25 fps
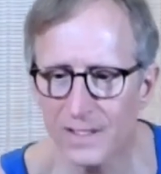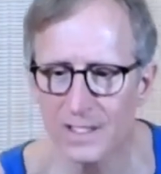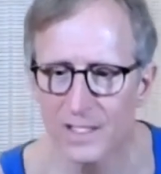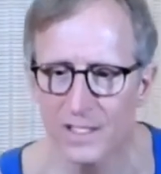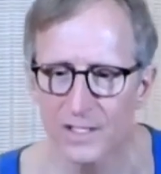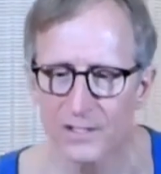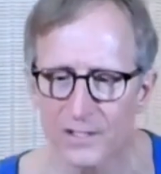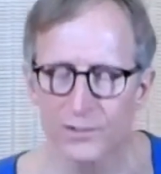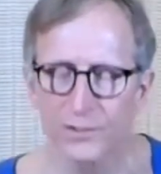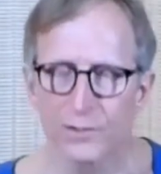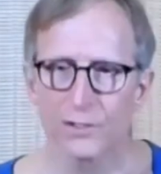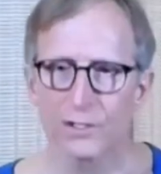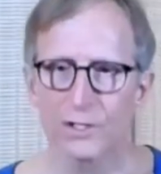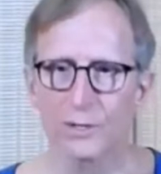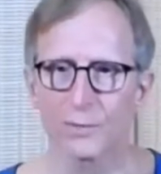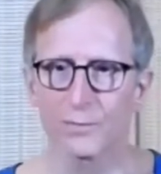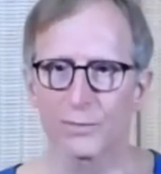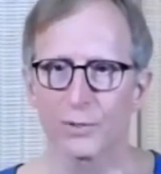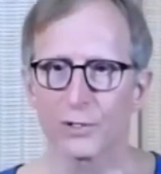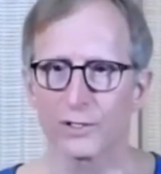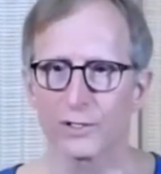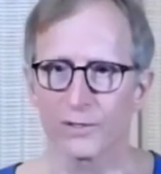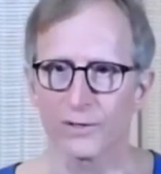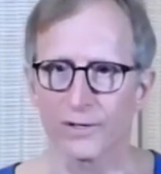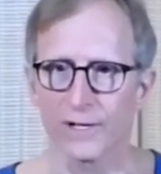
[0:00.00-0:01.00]
So you can put
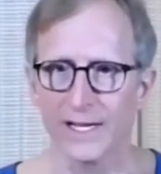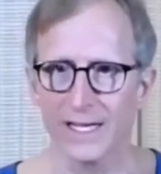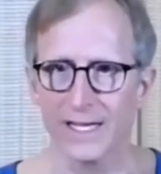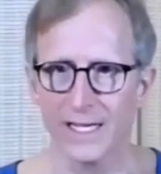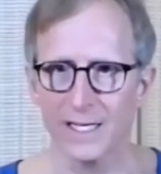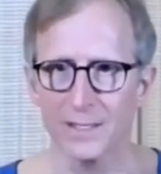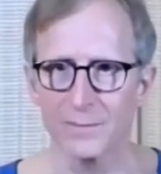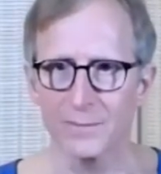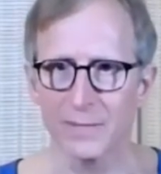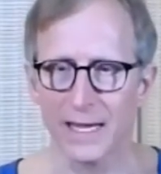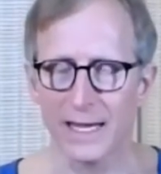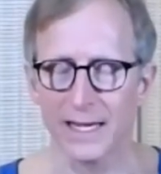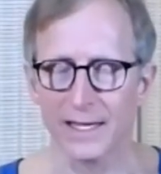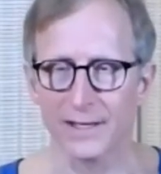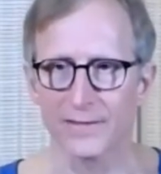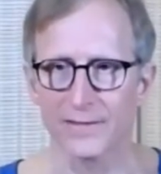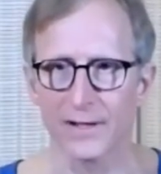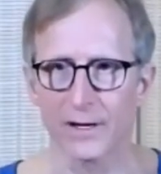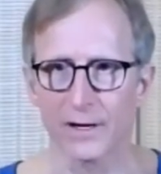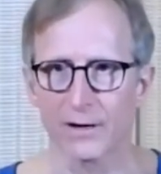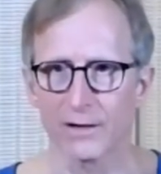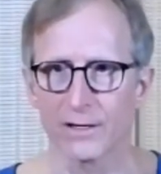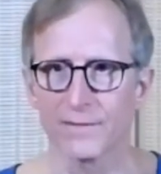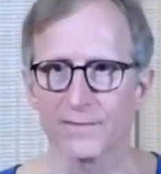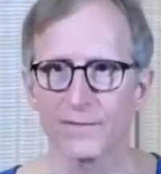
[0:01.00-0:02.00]
your hand back
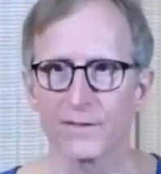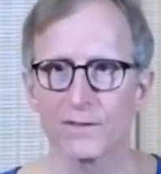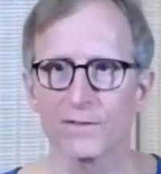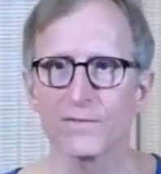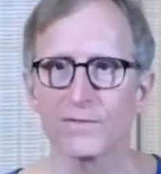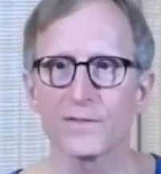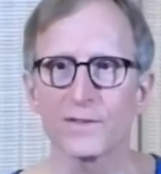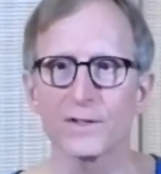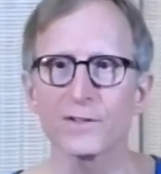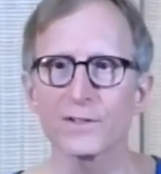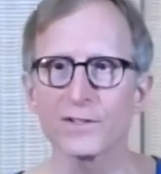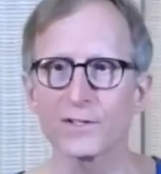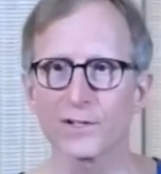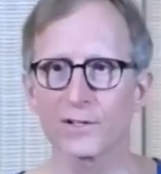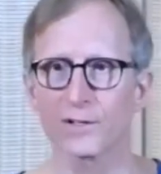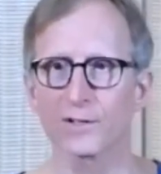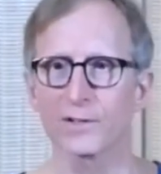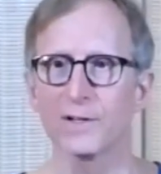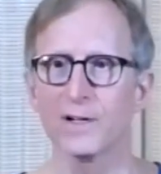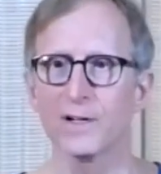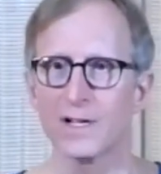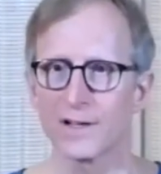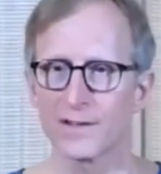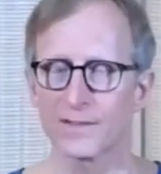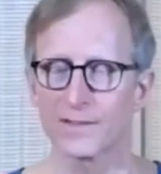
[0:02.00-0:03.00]
there. And if you feel your
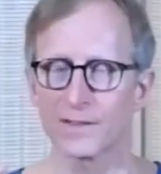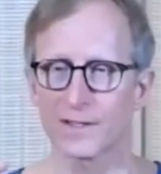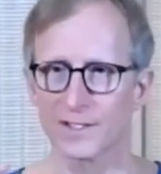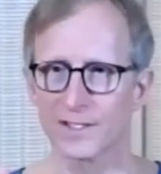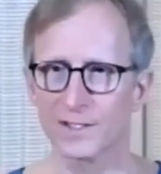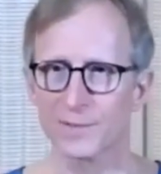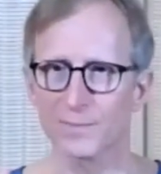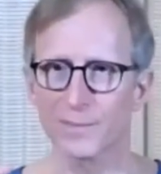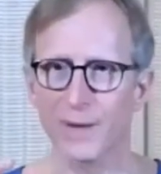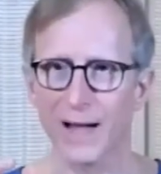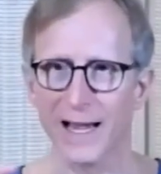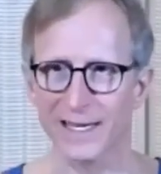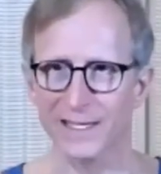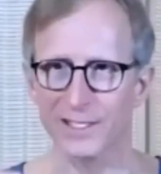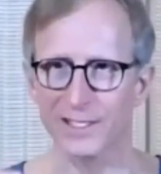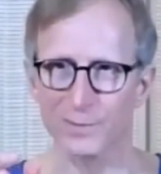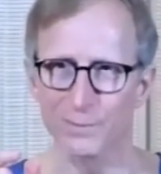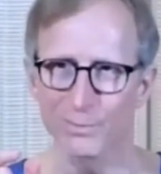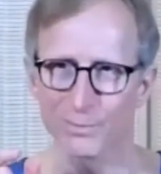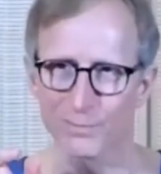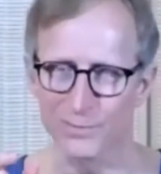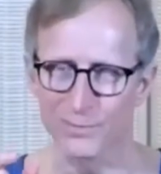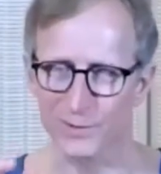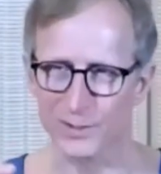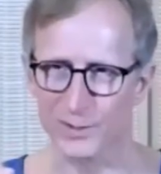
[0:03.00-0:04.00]
the spinous,
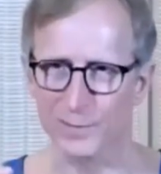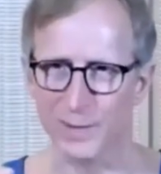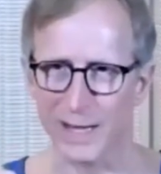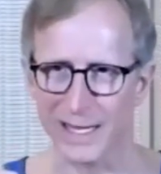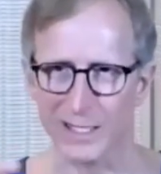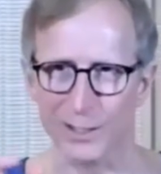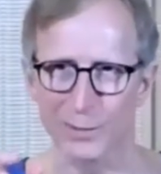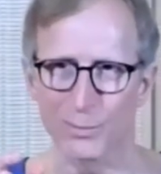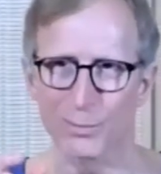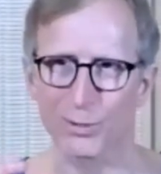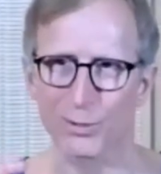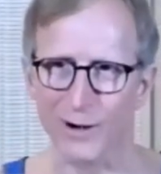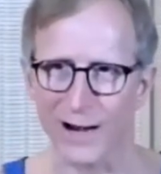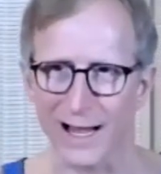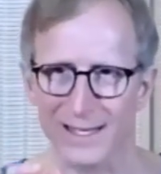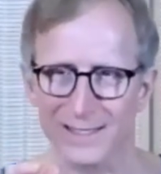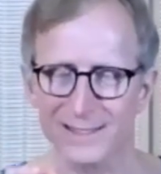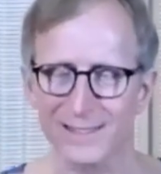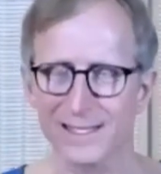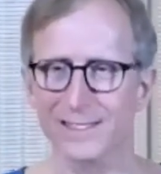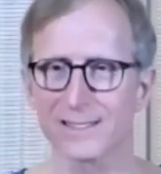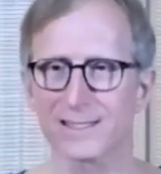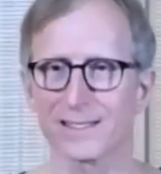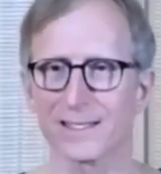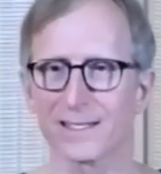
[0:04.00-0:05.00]
spinal
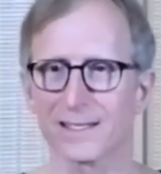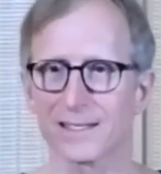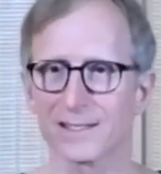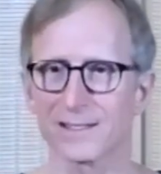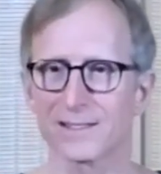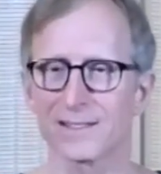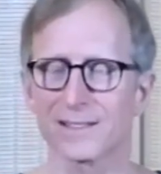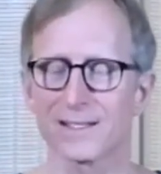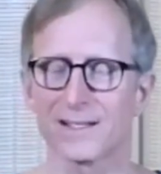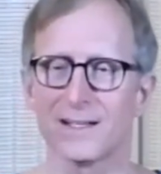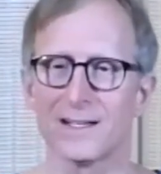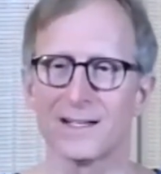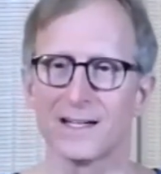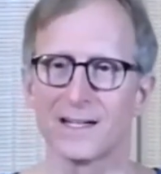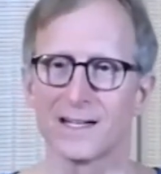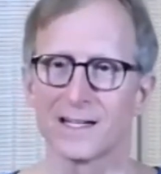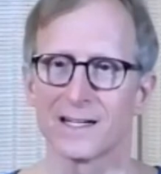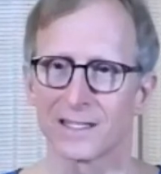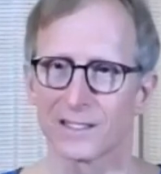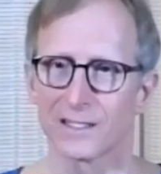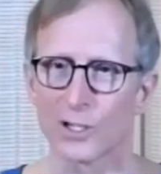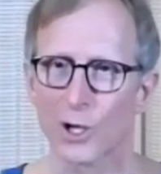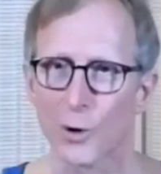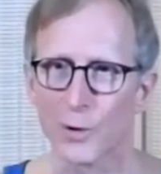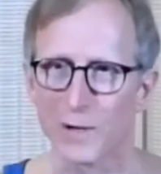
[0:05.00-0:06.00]
processes
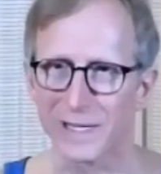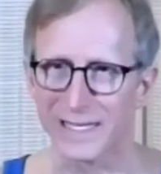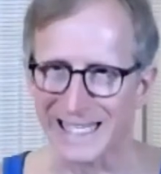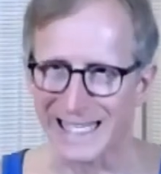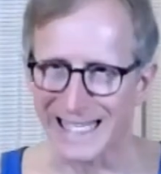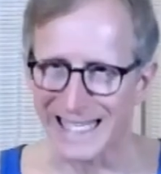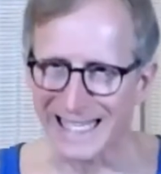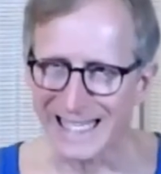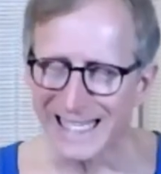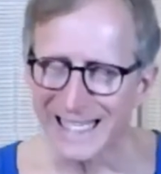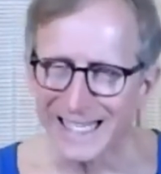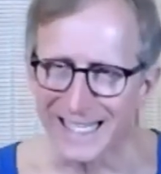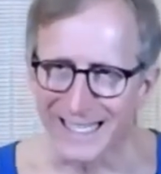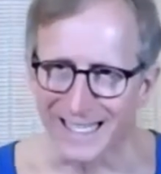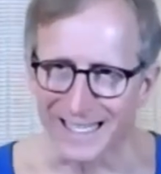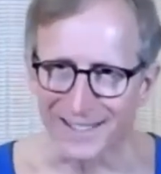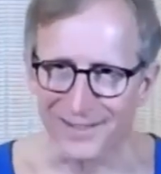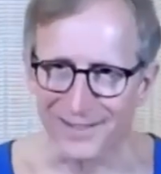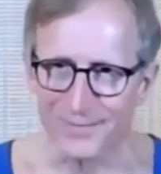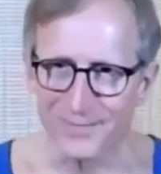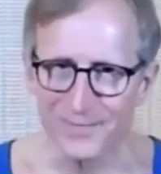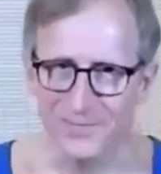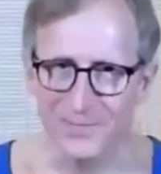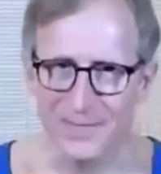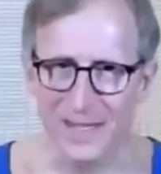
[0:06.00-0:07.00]
going in,
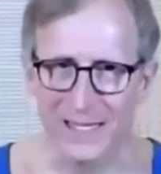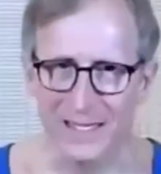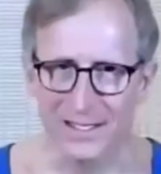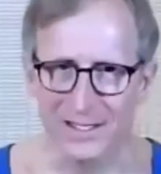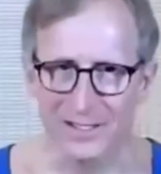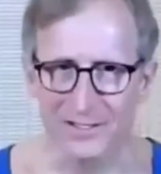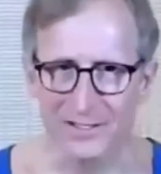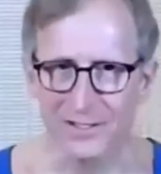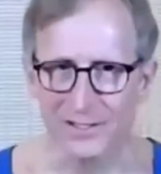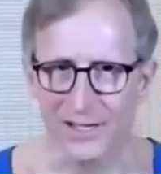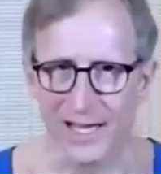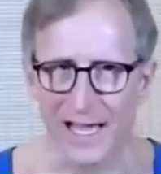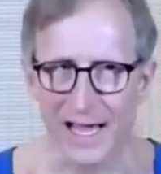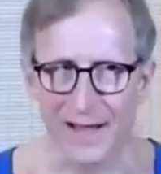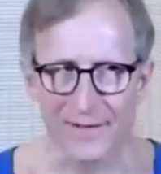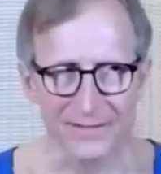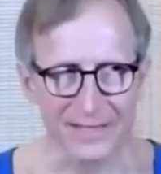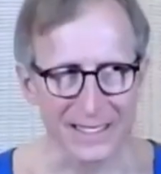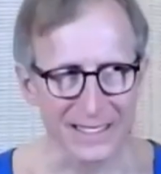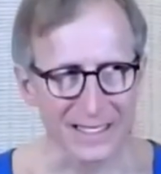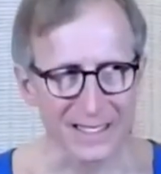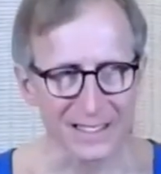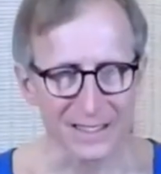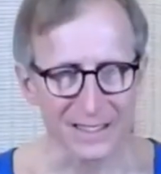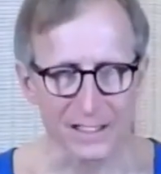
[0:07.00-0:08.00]
you'll have
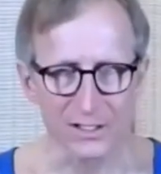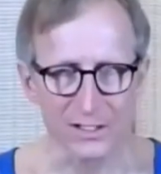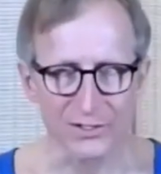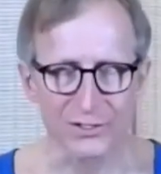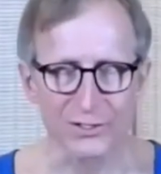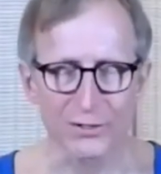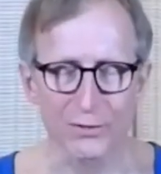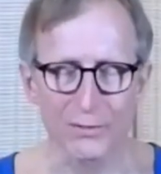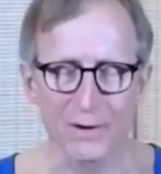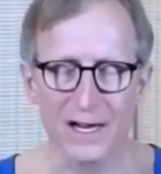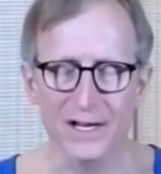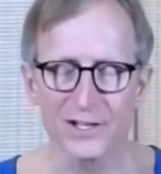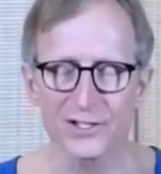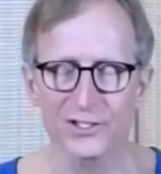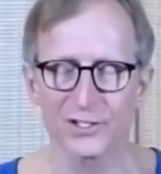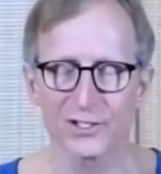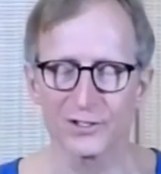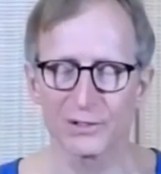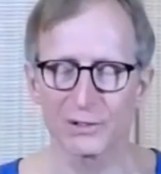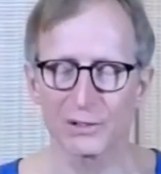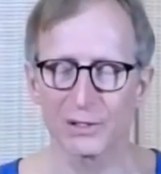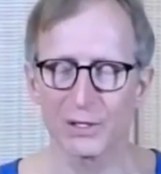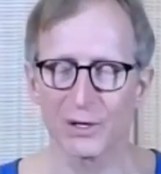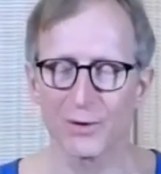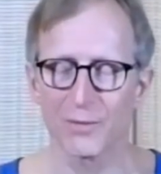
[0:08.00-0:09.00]
like a little trench in
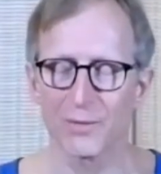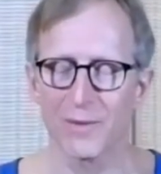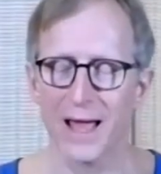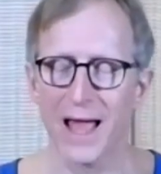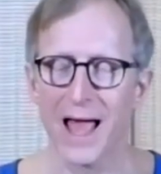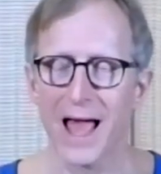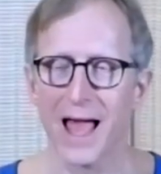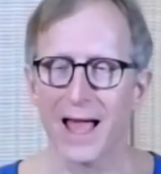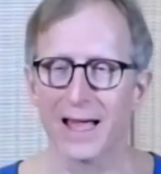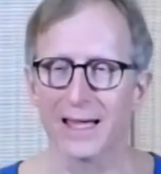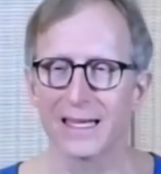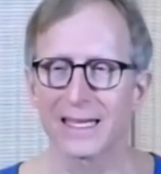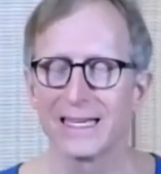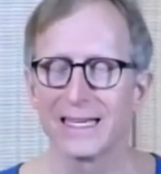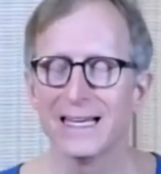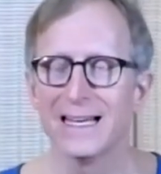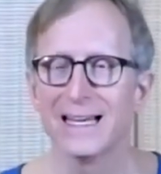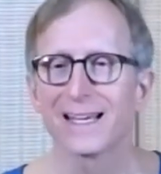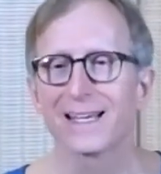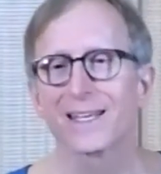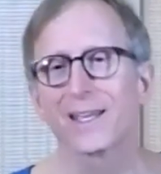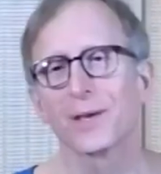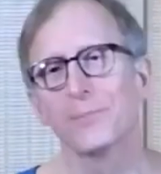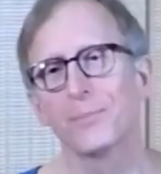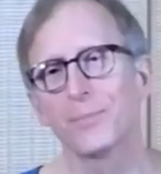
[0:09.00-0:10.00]
your low back
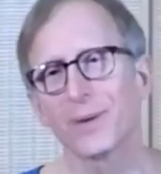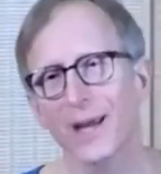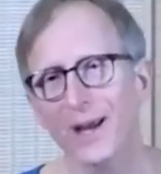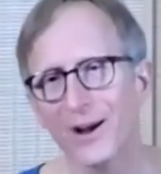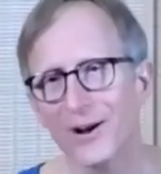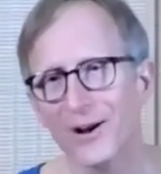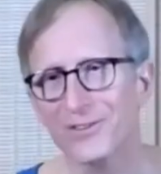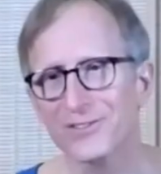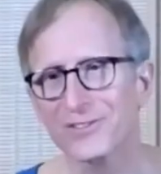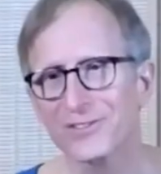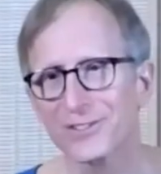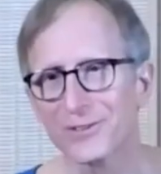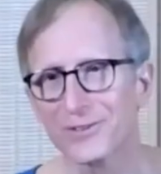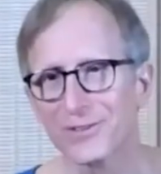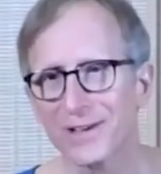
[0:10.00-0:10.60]
compared to